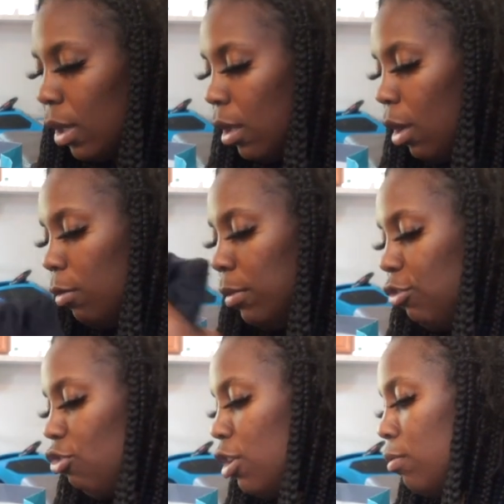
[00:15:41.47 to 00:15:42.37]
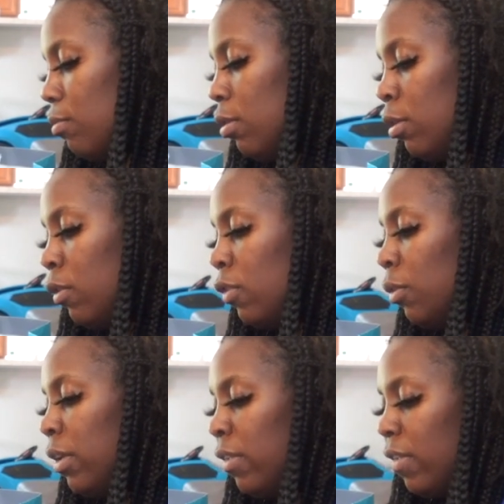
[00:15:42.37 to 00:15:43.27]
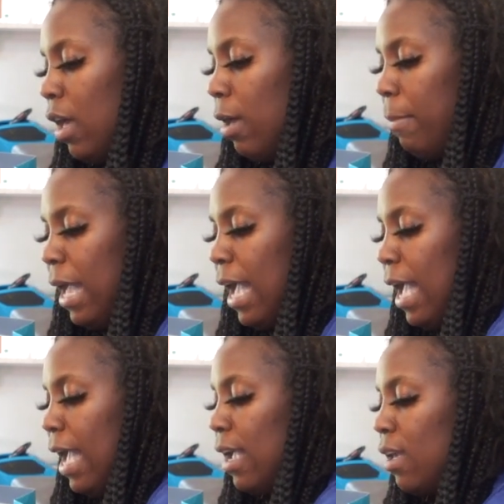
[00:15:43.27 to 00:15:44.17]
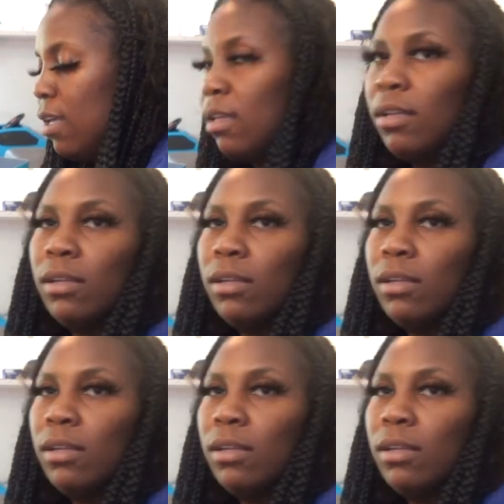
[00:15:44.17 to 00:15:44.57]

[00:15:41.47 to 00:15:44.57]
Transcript: Um, this shirt. So this is her bag.